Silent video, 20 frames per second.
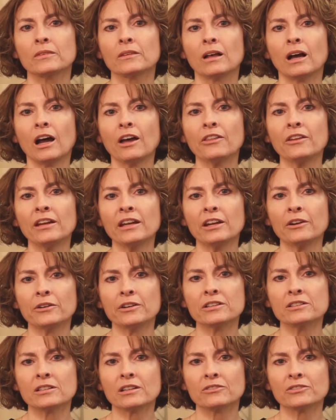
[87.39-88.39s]
Other
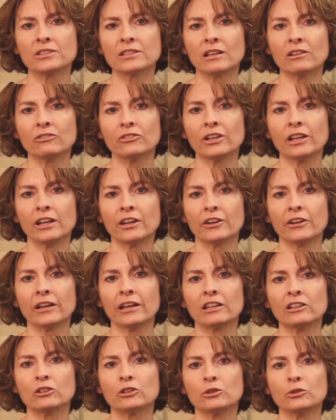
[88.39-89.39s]
areas of self-care
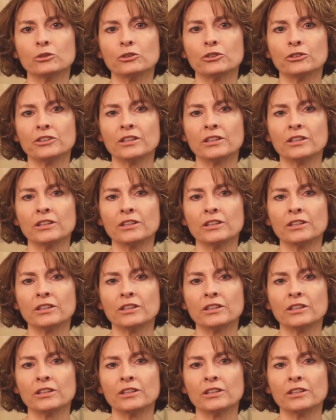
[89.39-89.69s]
include your